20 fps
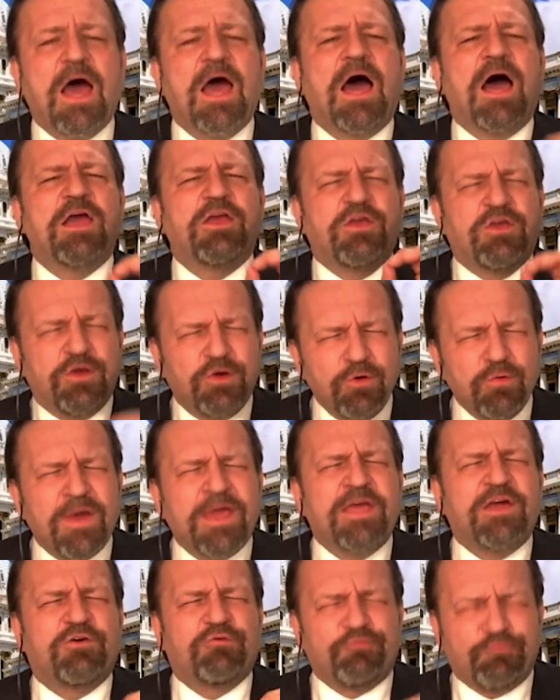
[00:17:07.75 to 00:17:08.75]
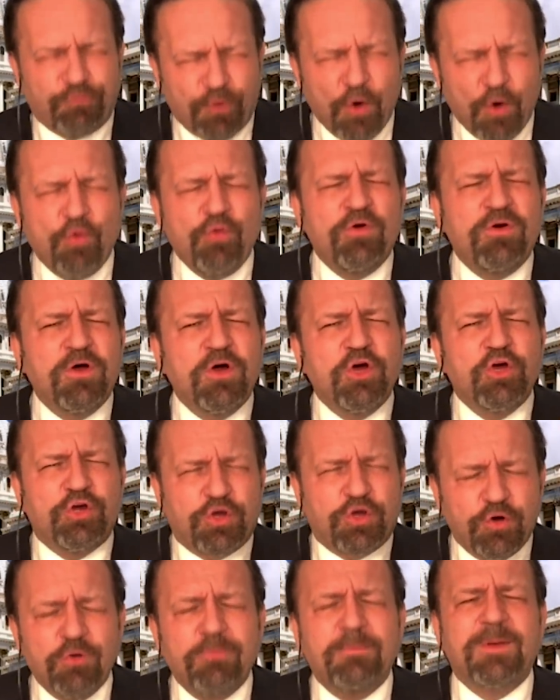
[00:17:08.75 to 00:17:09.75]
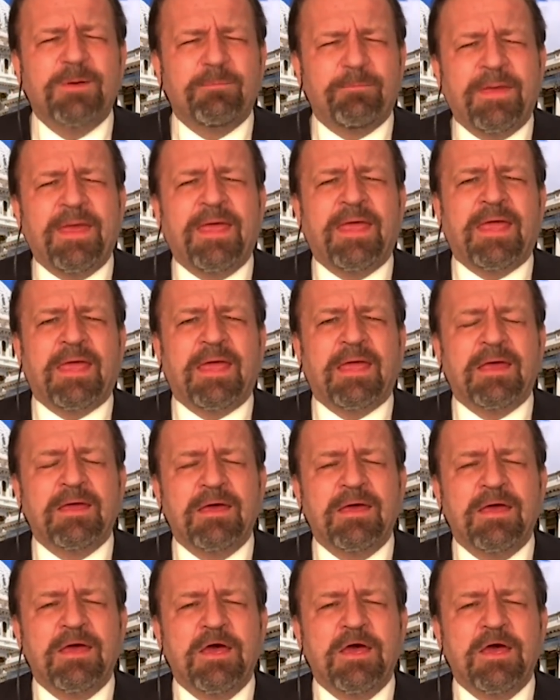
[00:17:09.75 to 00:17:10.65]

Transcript: are you a grown human being